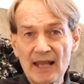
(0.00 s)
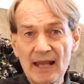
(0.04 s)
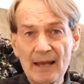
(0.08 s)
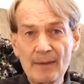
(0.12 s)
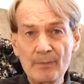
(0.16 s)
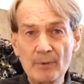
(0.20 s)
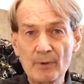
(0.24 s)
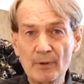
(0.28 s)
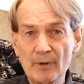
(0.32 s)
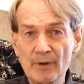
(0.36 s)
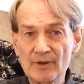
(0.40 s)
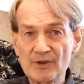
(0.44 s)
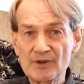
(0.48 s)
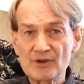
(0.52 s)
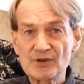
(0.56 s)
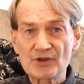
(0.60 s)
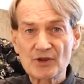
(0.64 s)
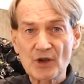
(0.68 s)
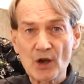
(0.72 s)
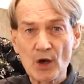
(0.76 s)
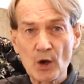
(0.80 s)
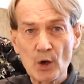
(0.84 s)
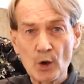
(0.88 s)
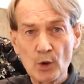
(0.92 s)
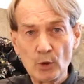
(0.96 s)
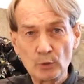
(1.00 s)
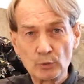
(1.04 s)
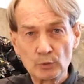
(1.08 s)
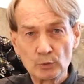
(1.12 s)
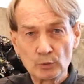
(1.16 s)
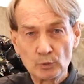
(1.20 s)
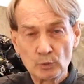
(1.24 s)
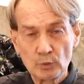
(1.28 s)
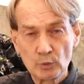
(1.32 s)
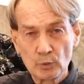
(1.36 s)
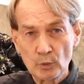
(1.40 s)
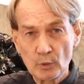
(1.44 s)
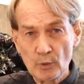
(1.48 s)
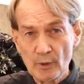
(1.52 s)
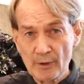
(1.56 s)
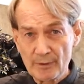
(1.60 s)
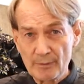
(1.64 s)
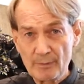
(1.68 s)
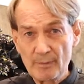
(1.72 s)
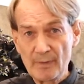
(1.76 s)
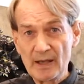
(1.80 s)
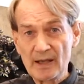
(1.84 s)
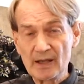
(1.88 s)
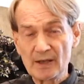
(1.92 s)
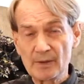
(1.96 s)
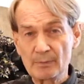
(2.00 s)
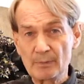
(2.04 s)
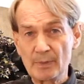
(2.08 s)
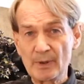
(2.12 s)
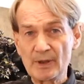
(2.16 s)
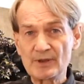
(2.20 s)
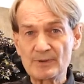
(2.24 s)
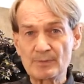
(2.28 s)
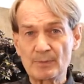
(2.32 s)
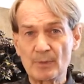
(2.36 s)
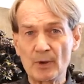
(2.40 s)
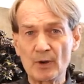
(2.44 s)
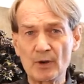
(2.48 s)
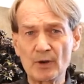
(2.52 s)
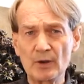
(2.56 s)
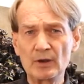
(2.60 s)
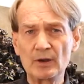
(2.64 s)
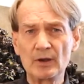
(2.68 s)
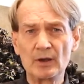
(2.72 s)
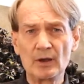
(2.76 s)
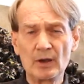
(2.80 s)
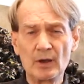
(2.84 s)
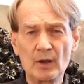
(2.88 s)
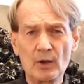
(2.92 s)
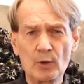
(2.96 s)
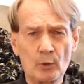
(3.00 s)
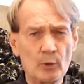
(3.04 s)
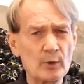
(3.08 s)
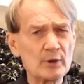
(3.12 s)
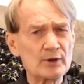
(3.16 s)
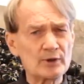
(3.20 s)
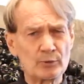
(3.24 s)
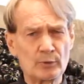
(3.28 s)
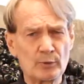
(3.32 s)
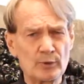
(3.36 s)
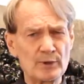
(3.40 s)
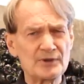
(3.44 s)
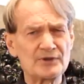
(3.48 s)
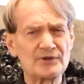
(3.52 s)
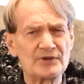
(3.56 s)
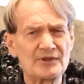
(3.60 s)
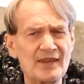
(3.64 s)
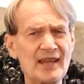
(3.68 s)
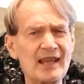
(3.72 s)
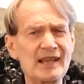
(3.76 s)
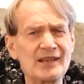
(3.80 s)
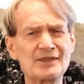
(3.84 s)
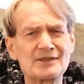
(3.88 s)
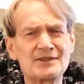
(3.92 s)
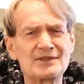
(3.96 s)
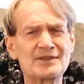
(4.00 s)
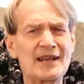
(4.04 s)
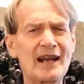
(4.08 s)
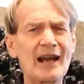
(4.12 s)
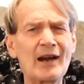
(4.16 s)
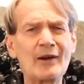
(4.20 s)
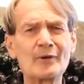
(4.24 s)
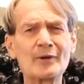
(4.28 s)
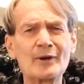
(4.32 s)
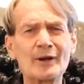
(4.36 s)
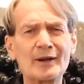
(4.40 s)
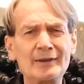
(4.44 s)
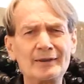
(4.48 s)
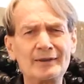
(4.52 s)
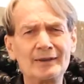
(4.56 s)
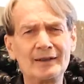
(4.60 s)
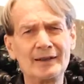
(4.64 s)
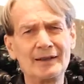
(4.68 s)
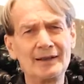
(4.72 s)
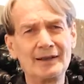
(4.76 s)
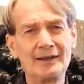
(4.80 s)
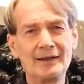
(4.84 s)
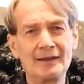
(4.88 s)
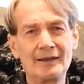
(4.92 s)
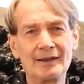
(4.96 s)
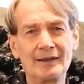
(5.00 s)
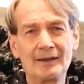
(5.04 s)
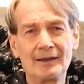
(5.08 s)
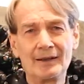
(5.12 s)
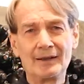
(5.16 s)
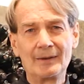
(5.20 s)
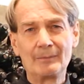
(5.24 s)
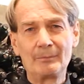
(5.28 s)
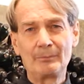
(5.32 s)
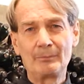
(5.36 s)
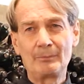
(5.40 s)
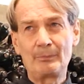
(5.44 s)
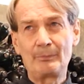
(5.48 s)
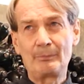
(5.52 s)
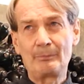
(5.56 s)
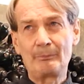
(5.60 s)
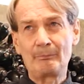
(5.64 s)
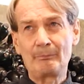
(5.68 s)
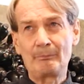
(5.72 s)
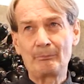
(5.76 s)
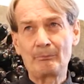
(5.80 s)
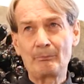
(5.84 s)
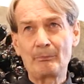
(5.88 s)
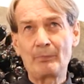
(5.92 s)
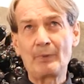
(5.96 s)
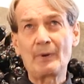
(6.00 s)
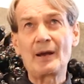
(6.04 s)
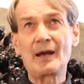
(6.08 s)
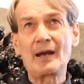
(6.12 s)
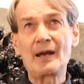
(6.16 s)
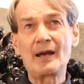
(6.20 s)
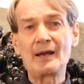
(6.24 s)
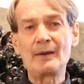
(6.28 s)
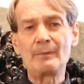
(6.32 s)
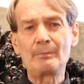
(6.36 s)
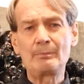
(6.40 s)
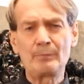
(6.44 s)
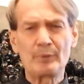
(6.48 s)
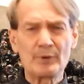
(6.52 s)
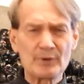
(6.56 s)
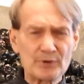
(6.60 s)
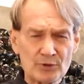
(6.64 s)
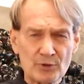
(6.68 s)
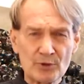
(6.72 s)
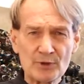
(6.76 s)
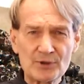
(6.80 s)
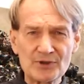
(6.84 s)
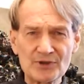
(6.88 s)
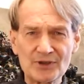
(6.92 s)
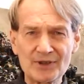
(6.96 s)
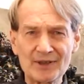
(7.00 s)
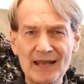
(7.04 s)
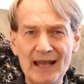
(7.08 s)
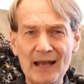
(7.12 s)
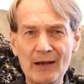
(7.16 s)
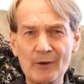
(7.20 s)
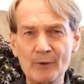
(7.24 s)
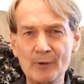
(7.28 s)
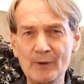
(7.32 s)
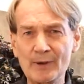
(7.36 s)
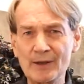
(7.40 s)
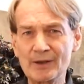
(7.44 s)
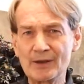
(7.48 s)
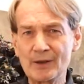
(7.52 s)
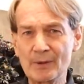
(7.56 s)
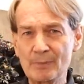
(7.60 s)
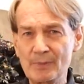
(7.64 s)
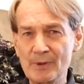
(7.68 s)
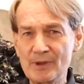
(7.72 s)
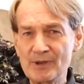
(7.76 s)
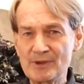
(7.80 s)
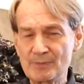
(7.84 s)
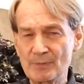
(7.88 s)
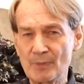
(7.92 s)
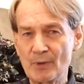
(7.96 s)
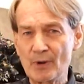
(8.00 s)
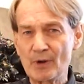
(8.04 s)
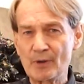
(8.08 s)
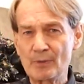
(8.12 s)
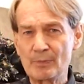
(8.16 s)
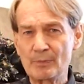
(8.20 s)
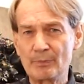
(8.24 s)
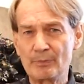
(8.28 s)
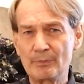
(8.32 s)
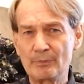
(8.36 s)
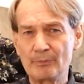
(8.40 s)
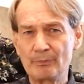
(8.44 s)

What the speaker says: labyrinth show with me in Pittsburgh, which was then touted by Patricia Lowry in the Pittsburgh